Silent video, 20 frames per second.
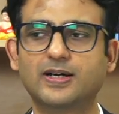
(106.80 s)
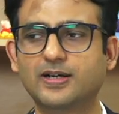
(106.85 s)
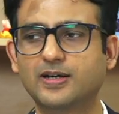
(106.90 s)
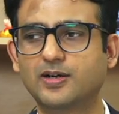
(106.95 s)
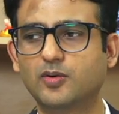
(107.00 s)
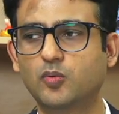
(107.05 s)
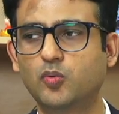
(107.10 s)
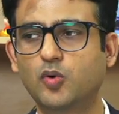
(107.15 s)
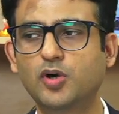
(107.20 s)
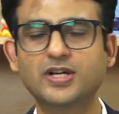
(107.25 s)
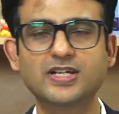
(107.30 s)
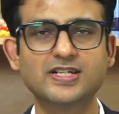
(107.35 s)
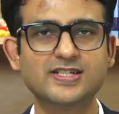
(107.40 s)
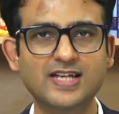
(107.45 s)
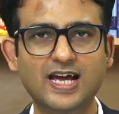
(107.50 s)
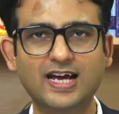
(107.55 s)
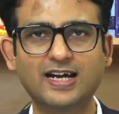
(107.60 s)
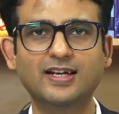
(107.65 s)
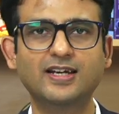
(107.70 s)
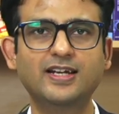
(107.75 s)
what
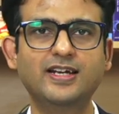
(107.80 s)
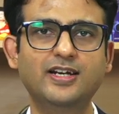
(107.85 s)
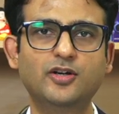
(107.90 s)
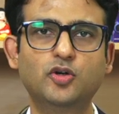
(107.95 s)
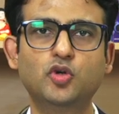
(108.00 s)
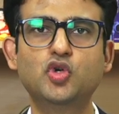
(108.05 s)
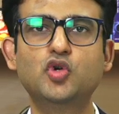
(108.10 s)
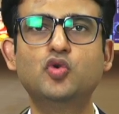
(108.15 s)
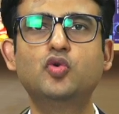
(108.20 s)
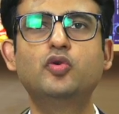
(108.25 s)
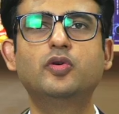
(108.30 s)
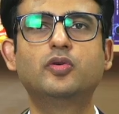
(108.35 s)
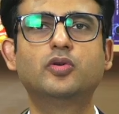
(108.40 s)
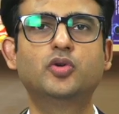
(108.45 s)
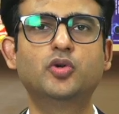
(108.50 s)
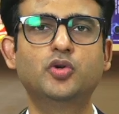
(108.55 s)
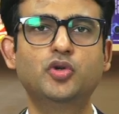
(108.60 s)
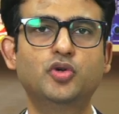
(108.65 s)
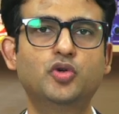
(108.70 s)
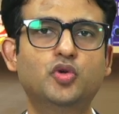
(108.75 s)
exactly do you
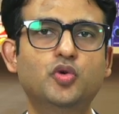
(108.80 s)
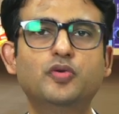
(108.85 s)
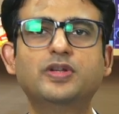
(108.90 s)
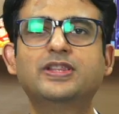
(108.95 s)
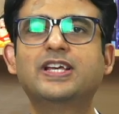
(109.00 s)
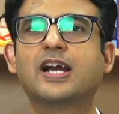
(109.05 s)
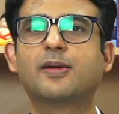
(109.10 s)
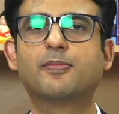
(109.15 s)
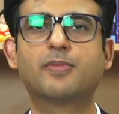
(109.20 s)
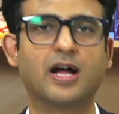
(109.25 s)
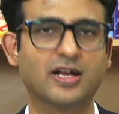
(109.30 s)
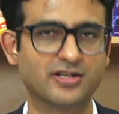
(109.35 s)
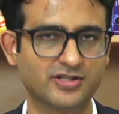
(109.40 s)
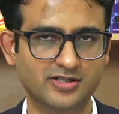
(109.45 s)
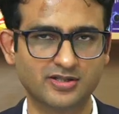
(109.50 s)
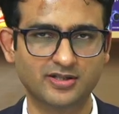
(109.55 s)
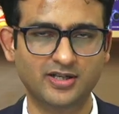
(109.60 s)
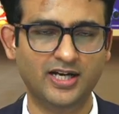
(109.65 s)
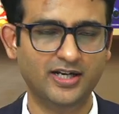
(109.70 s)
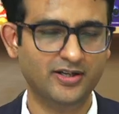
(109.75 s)
do you do with that branch
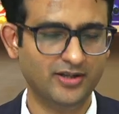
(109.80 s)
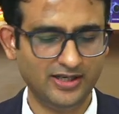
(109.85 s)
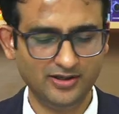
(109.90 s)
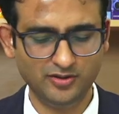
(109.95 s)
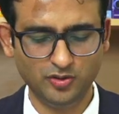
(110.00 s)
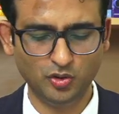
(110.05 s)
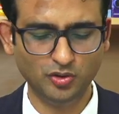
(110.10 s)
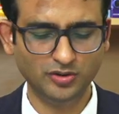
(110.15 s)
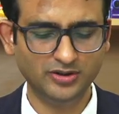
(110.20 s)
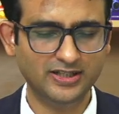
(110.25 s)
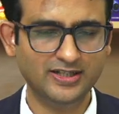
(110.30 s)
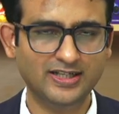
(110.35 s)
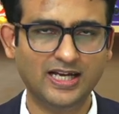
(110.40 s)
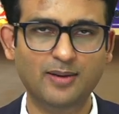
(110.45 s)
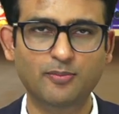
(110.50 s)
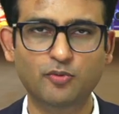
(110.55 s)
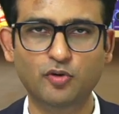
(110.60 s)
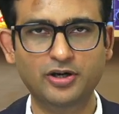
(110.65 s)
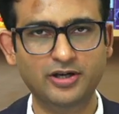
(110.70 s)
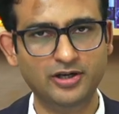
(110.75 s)
and and don't think i'm
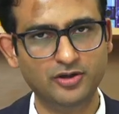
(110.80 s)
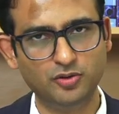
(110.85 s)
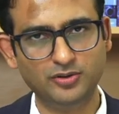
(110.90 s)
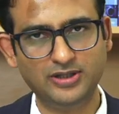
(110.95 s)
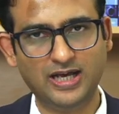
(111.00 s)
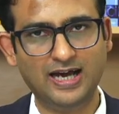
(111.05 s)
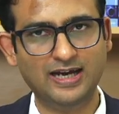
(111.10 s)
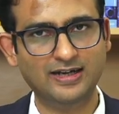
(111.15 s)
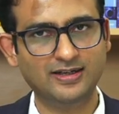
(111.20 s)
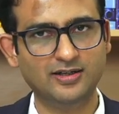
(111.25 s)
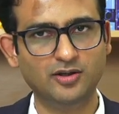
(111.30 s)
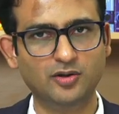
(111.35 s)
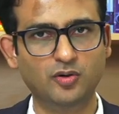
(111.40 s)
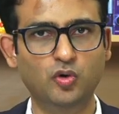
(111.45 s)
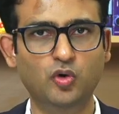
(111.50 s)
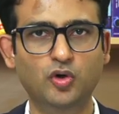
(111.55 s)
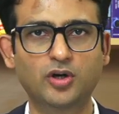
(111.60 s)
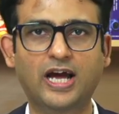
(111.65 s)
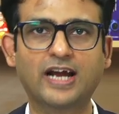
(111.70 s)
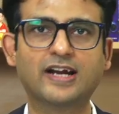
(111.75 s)
going into that
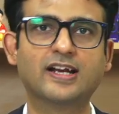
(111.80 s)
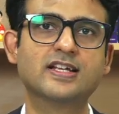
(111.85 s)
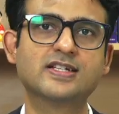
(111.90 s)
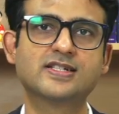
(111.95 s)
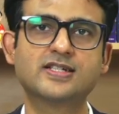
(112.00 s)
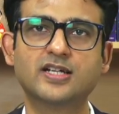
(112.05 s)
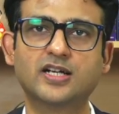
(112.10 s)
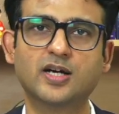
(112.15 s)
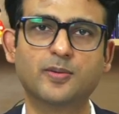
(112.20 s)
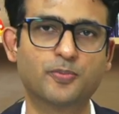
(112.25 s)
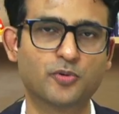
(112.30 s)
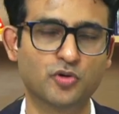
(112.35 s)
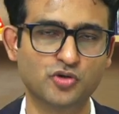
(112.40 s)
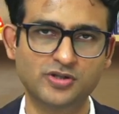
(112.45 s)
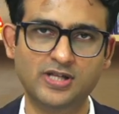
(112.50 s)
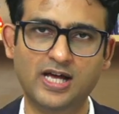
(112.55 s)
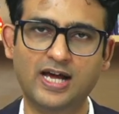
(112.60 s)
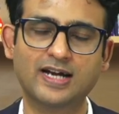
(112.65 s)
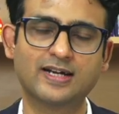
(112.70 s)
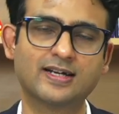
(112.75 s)
whole idealistic approach
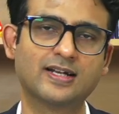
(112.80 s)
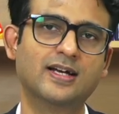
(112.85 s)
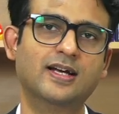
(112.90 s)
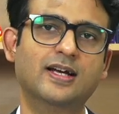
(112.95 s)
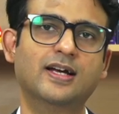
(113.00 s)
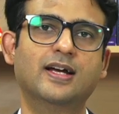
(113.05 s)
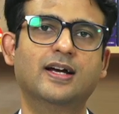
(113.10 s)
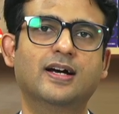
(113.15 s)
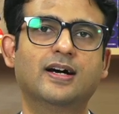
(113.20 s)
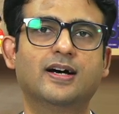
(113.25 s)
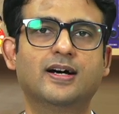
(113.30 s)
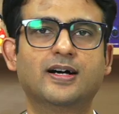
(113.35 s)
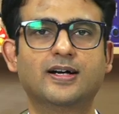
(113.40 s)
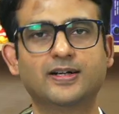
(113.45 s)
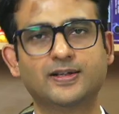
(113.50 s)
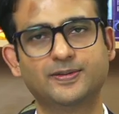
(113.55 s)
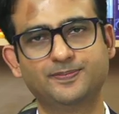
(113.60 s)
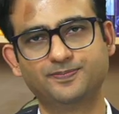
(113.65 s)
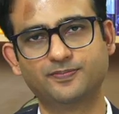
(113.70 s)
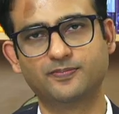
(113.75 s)
that
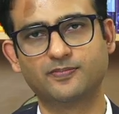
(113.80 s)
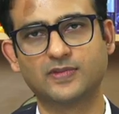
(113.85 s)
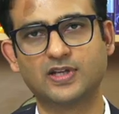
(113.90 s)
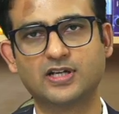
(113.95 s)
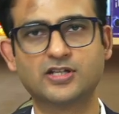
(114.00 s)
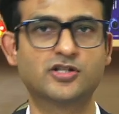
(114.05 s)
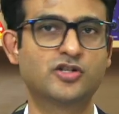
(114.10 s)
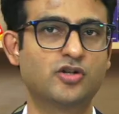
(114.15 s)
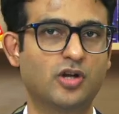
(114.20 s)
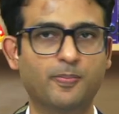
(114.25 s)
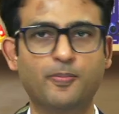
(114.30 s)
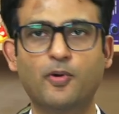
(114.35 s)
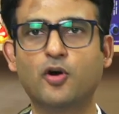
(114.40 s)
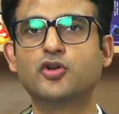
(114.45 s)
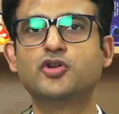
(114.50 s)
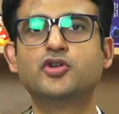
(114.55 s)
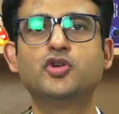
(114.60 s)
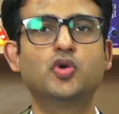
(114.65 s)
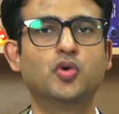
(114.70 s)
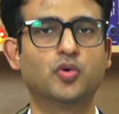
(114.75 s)
uh, it's upon
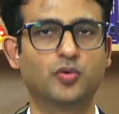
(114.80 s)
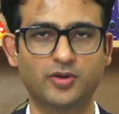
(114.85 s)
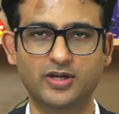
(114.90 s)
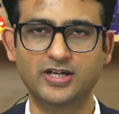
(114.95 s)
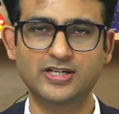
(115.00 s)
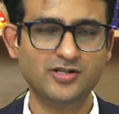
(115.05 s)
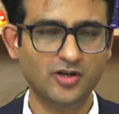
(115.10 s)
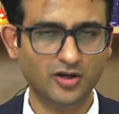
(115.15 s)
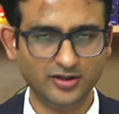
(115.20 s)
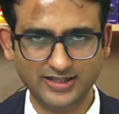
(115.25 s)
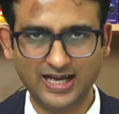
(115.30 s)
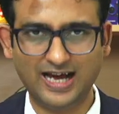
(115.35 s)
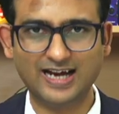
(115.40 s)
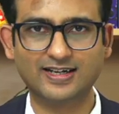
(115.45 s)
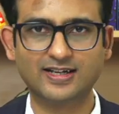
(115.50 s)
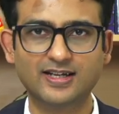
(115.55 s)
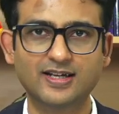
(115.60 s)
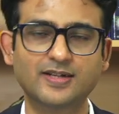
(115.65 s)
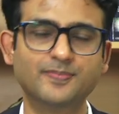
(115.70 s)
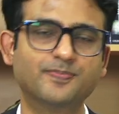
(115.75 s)
you. It's not
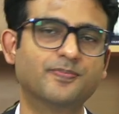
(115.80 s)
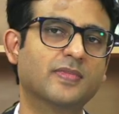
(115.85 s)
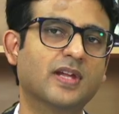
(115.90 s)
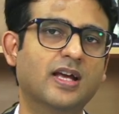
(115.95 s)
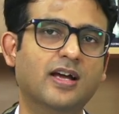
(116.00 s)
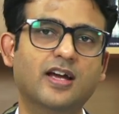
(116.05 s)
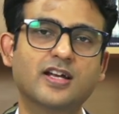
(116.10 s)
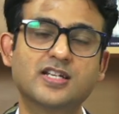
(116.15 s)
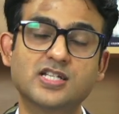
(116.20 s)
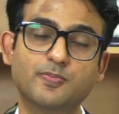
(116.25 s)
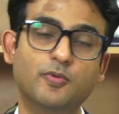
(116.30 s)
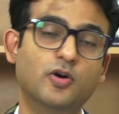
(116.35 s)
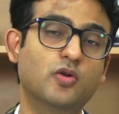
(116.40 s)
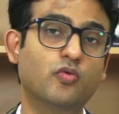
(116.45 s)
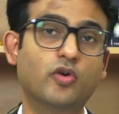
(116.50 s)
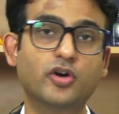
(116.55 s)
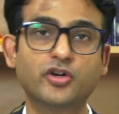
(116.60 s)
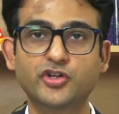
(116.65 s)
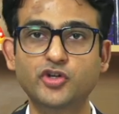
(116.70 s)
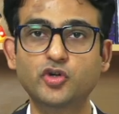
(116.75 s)
that. It's upon
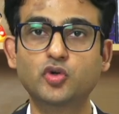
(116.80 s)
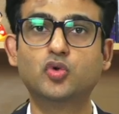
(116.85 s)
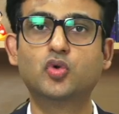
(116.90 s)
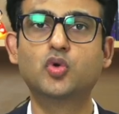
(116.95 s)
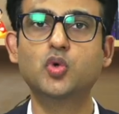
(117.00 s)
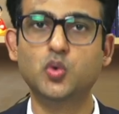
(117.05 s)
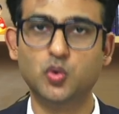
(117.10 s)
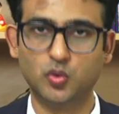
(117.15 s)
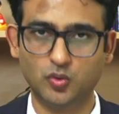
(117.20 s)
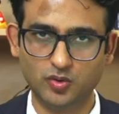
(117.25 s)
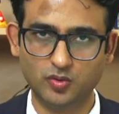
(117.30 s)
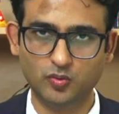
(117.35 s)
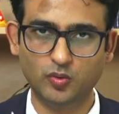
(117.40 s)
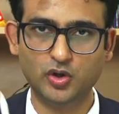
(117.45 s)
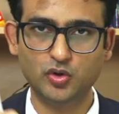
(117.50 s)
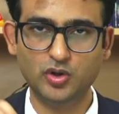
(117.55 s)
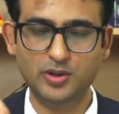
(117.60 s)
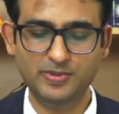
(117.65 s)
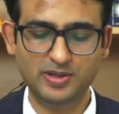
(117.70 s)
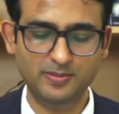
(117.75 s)
what you do. What
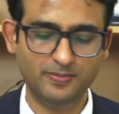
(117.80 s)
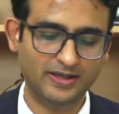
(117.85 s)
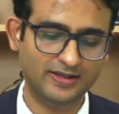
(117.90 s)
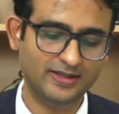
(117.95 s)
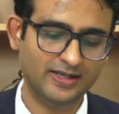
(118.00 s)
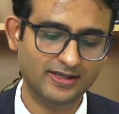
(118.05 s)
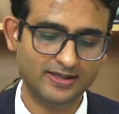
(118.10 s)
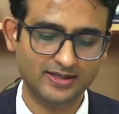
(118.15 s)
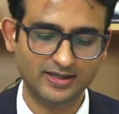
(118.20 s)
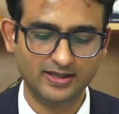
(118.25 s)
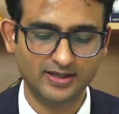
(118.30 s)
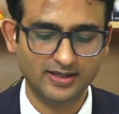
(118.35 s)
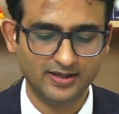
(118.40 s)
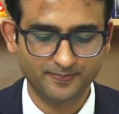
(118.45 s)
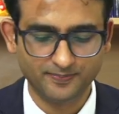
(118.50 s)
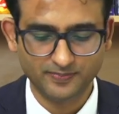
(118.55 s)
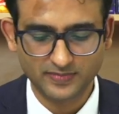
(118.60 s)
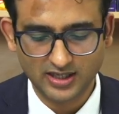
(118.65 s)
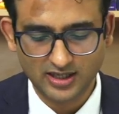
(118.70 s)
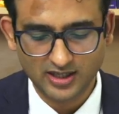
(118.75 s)
do I mean by that?
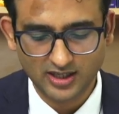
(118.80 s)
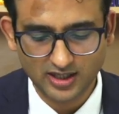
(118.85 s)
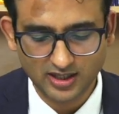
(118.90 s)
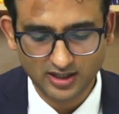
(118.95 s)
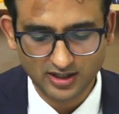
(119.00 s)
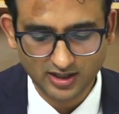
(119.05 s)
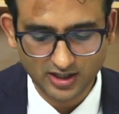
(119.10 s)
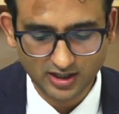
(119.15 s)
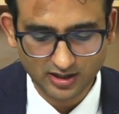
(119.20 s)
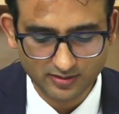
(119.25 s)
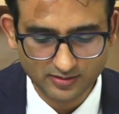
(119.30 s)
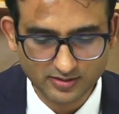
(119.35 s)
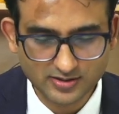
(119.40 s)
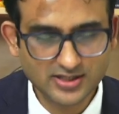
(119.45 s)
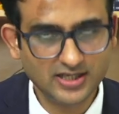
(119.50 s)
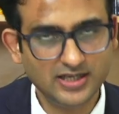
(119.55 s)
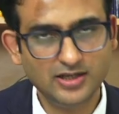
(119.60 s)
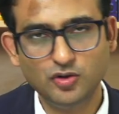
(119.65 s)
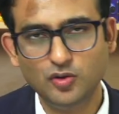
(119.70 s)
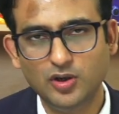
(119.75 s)

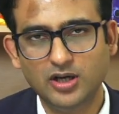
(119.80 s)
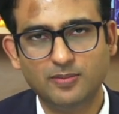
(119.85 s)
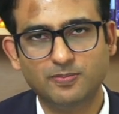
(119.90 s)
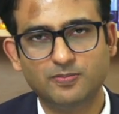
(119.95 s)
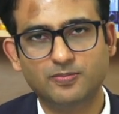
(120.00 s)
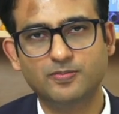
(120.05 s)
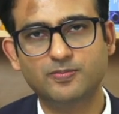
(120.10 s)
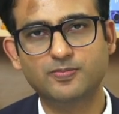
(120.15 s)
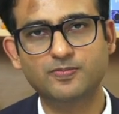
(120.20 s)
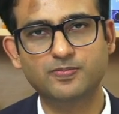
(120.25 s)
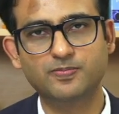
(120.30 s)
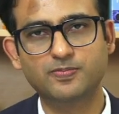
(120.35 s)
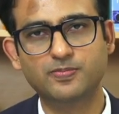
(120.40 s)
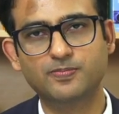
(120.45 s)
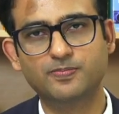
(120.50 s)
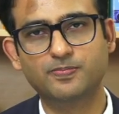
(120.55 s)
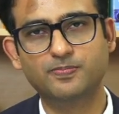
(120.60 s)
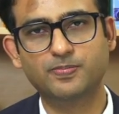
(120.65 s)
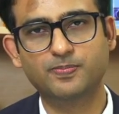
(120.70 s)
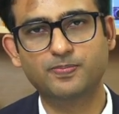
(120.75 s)
Say you are
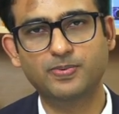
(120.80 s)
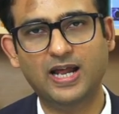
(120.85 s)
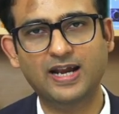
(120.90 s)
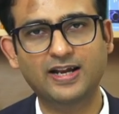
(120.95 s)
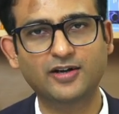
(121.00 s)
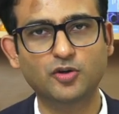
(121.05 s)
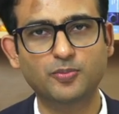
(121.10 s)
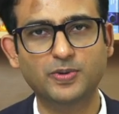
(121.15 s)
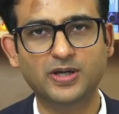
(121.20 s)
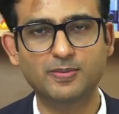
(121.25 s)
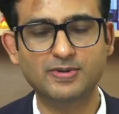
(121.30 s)
planning to become a